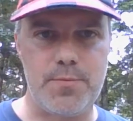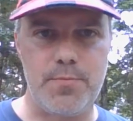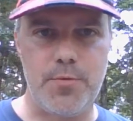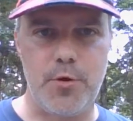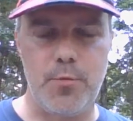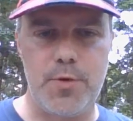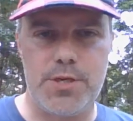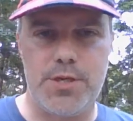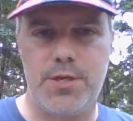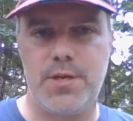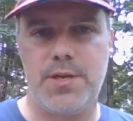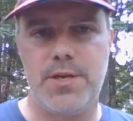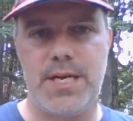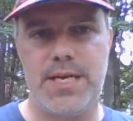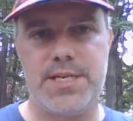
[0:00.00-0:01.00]
with Prohibition in
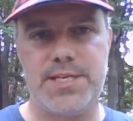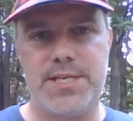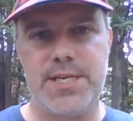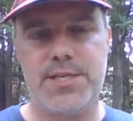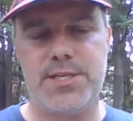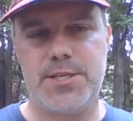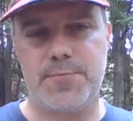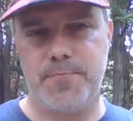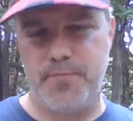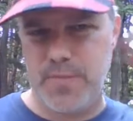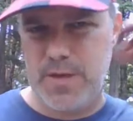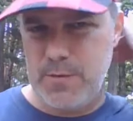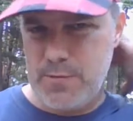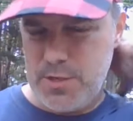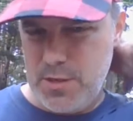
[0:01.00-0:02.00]
the United States,
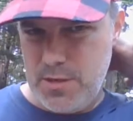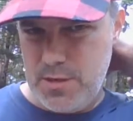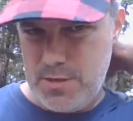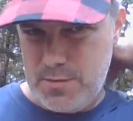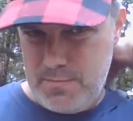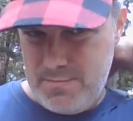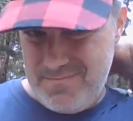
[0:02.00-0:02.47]
it was harder